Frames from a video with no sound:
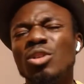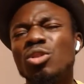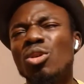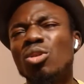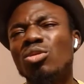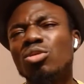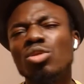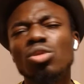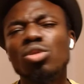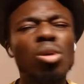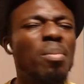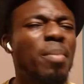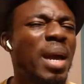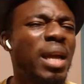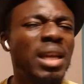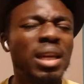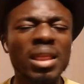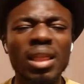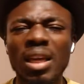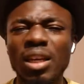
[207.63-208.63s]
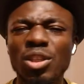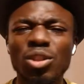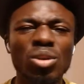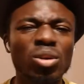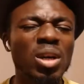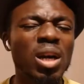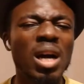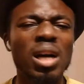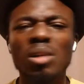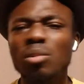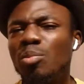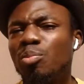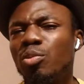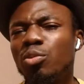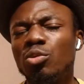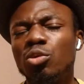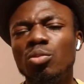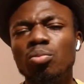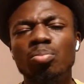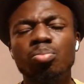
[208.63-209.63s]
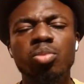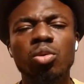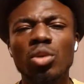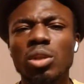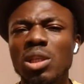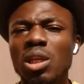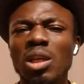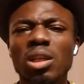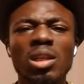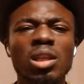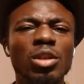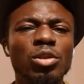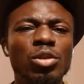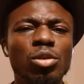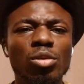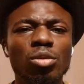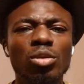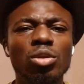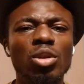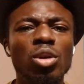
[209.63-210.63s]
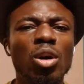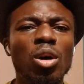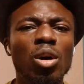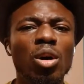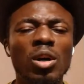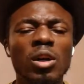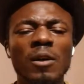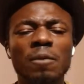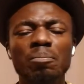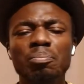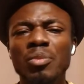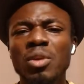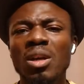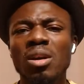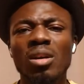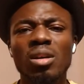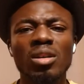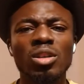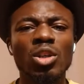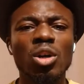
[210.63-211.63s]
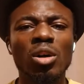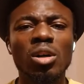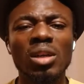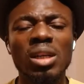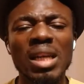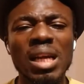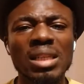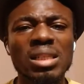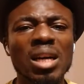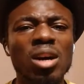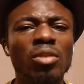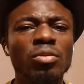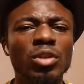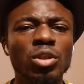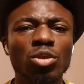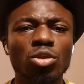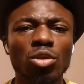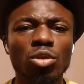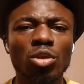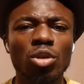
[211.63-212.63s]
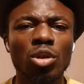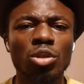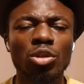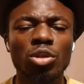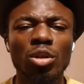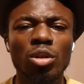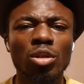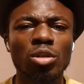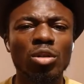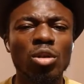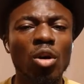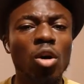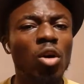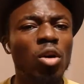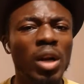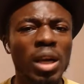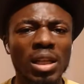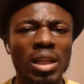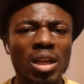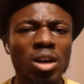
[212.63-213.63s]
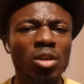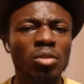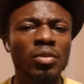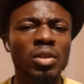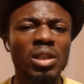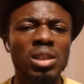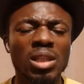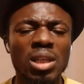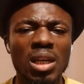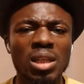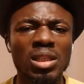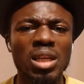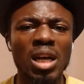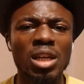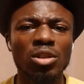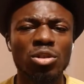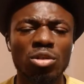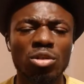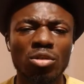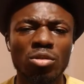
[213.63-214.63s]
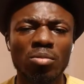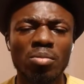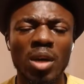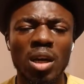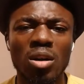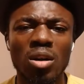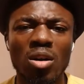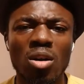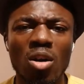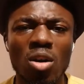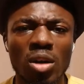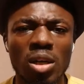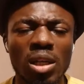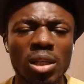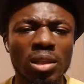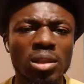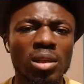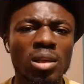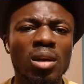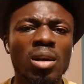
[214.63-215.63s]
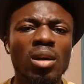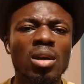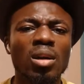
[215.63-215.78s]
So many things you can put in into your letter of introduction or letter of intent, as you may call it.